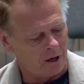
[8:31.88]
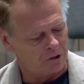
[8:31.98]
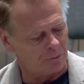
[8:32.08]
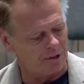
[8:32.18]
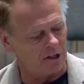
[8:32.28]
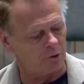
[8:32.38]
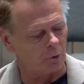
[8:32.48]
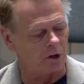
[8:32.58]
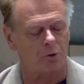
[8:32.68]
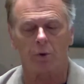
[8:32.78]
To begin
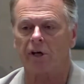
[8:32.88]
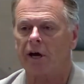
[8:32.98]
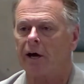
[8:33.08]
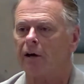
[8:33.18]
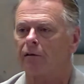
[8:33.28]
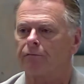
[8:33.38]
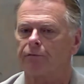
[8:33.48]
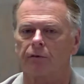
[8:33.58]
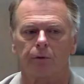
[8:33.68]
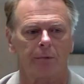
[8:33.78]
with, we
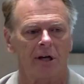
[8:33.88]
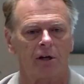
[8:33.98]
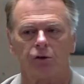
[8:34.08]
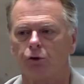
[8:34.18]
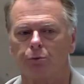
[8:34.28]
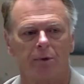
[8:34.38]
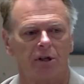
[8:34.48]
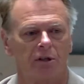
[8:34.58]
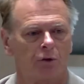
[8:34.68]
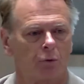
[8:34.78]
have the man who's
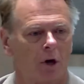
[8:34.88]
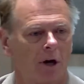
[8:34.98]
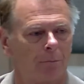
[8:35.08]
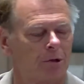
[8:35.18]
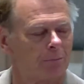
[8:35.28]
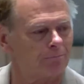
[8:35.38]
beaten and robbed.